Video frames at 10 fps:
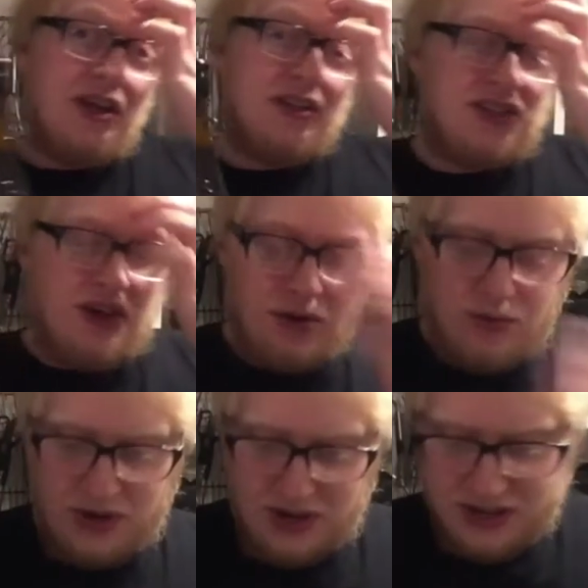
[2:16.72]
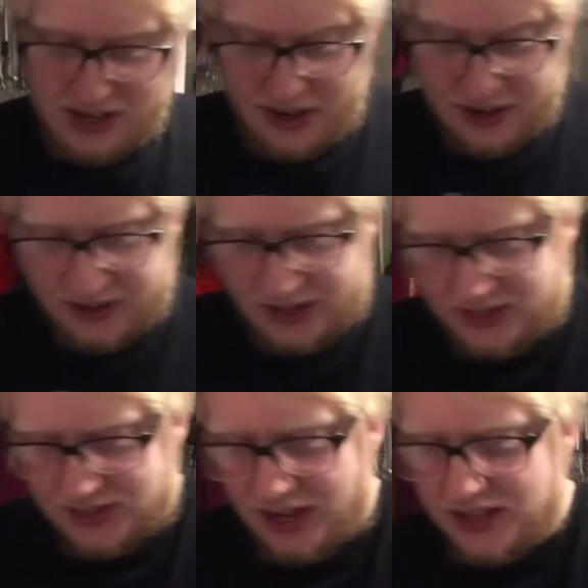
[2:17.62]
So yeah,
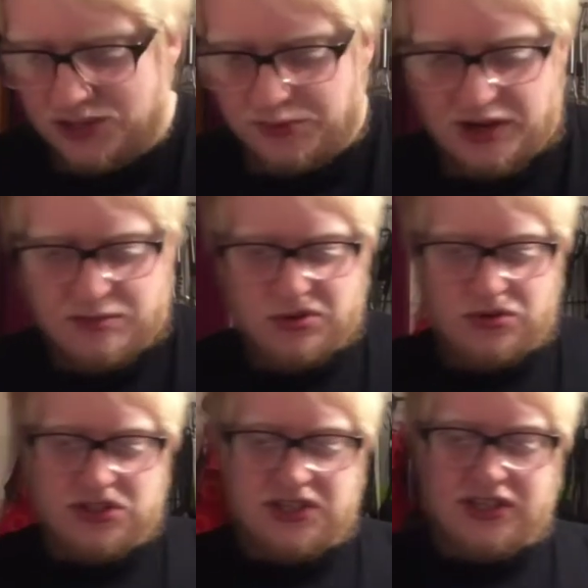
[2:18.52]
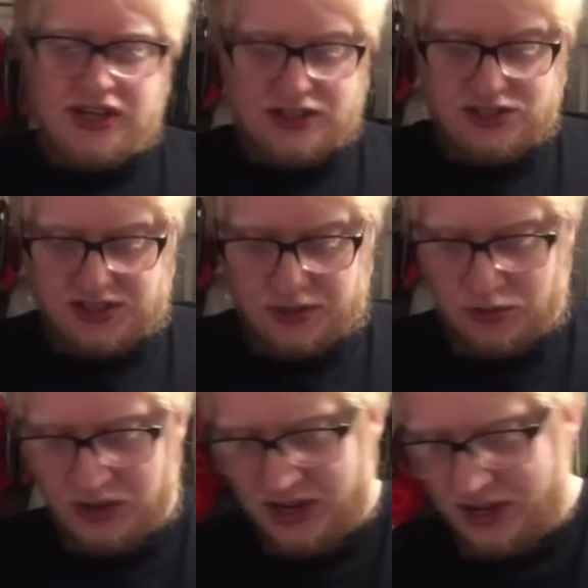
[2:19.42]
let's get this beer poured in and see what
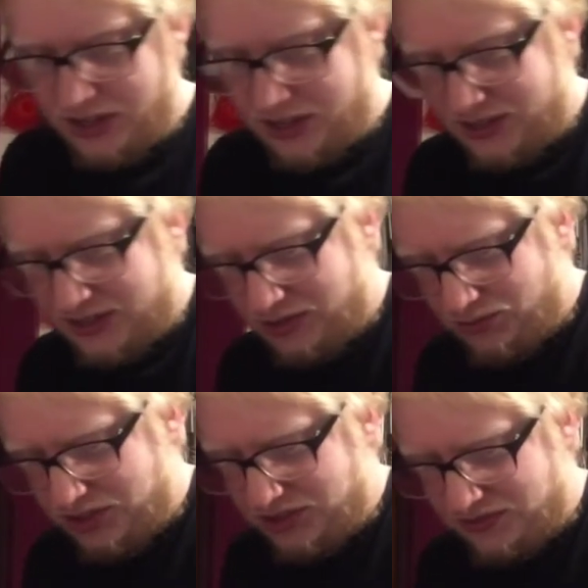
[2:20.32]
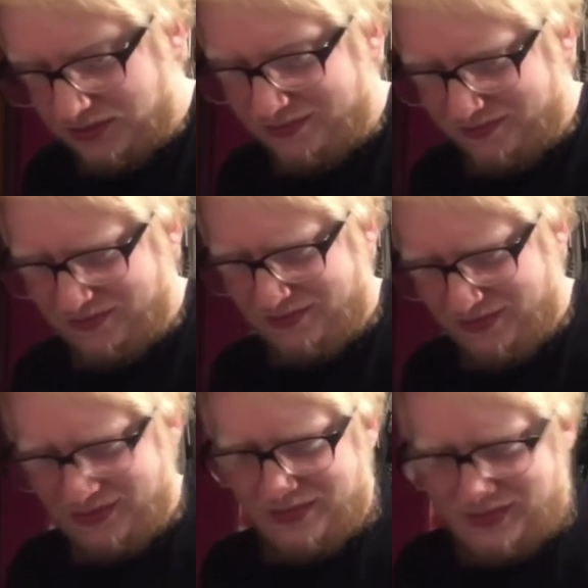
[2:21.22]
we get. Let's get rid of
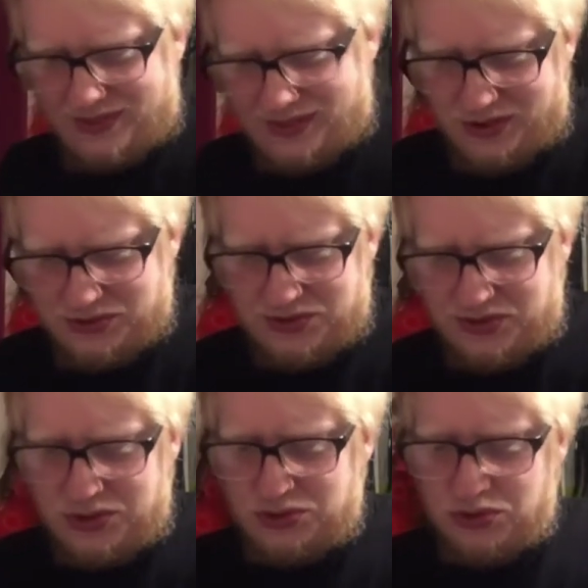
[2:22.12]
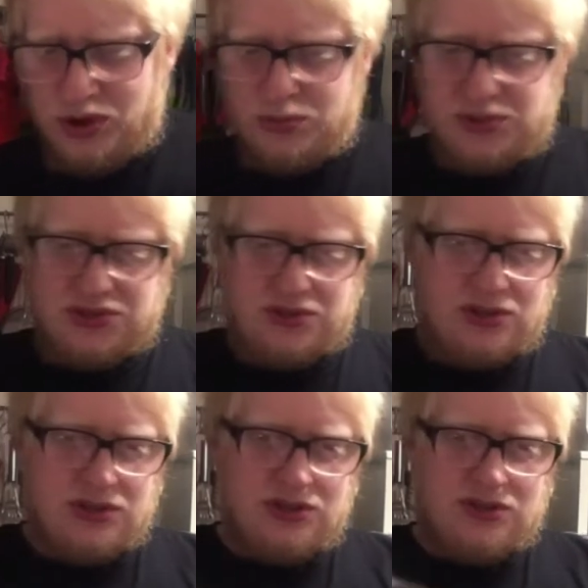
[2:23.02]
those few drops,
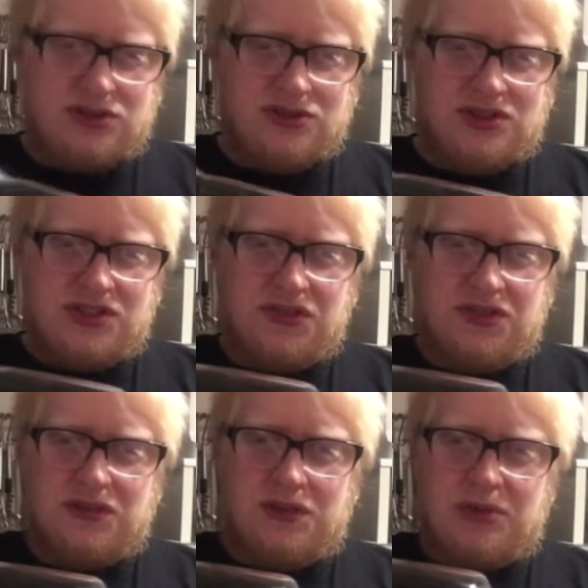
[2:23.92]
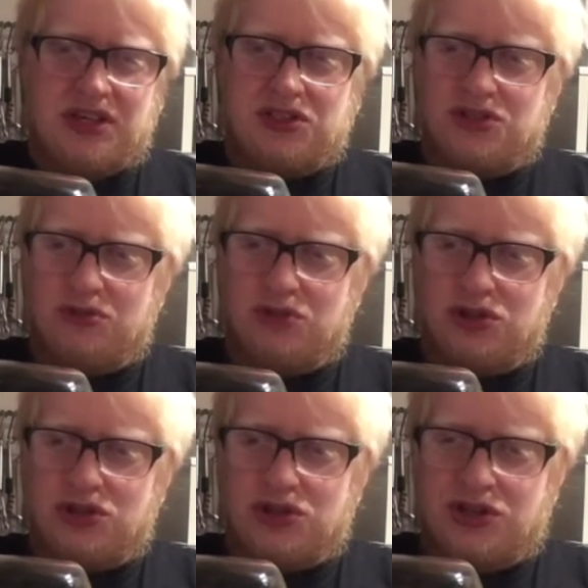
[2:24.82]
so it doesn't interfere with the beer too
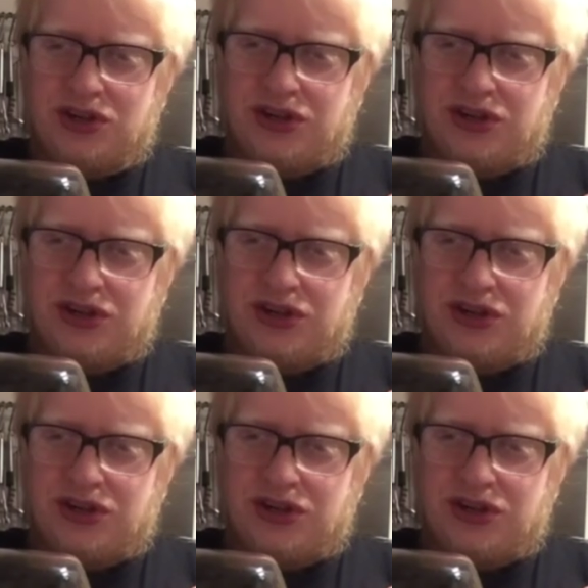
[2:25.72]
much.